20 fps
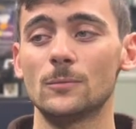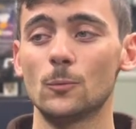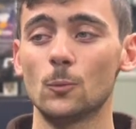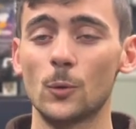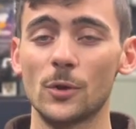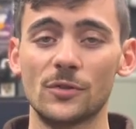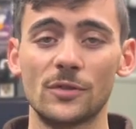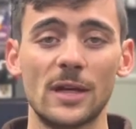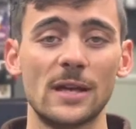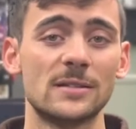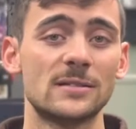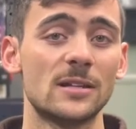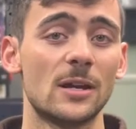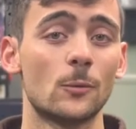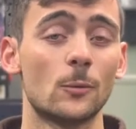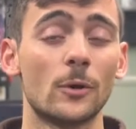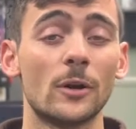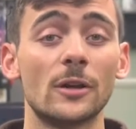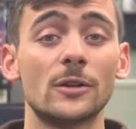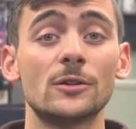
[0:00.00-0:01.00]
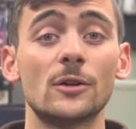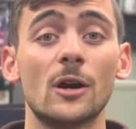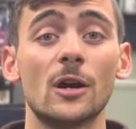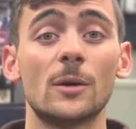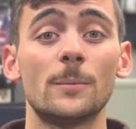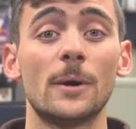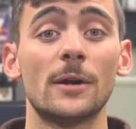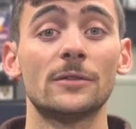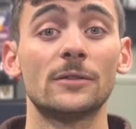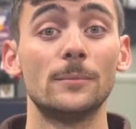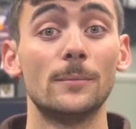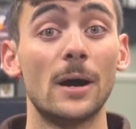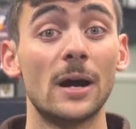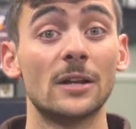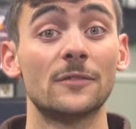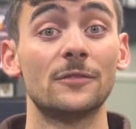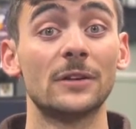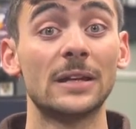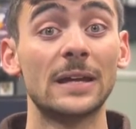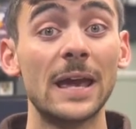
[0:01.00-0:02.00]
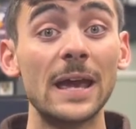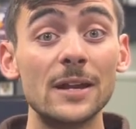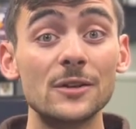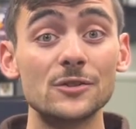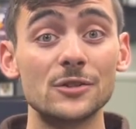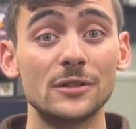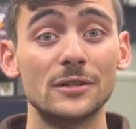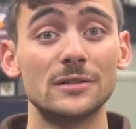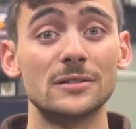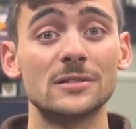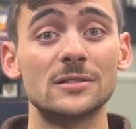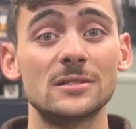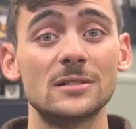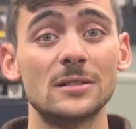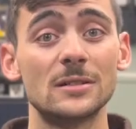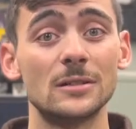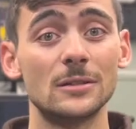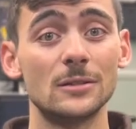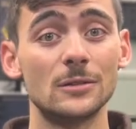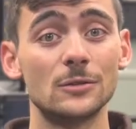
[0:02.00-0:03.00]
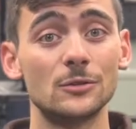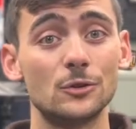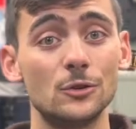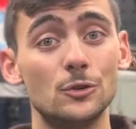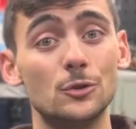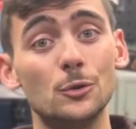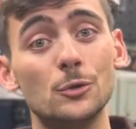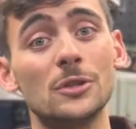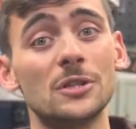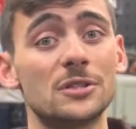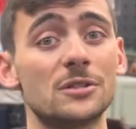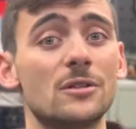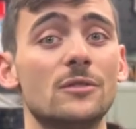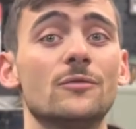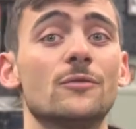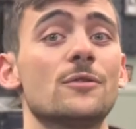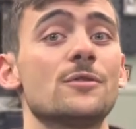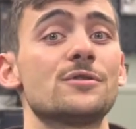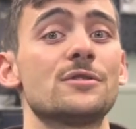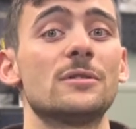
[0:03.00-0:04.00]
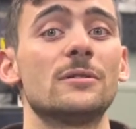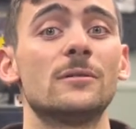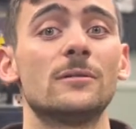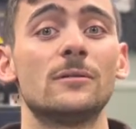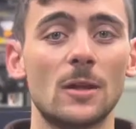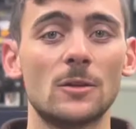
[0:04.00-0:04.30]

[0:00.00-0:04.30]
with that said, we're going to talk about the modifications to do this conversion.